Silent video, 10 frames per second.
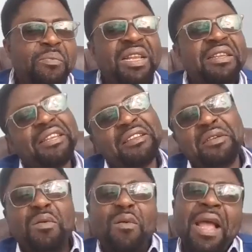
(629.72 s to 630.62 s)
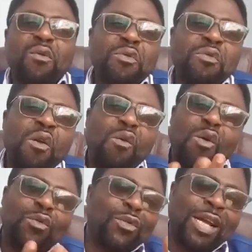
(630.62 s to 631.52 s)
But why could you
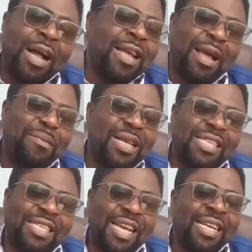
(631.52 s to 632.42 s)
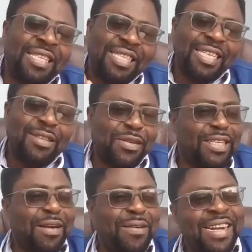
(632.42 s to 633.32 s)
not go to Kang Yabasi and see
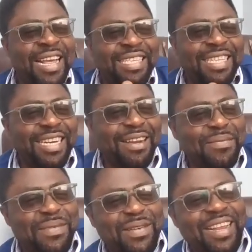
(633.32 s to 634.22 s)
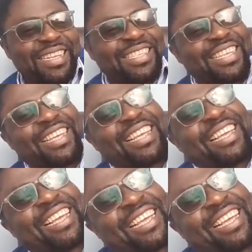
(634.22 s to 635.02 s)
those our Nigerian brothers? They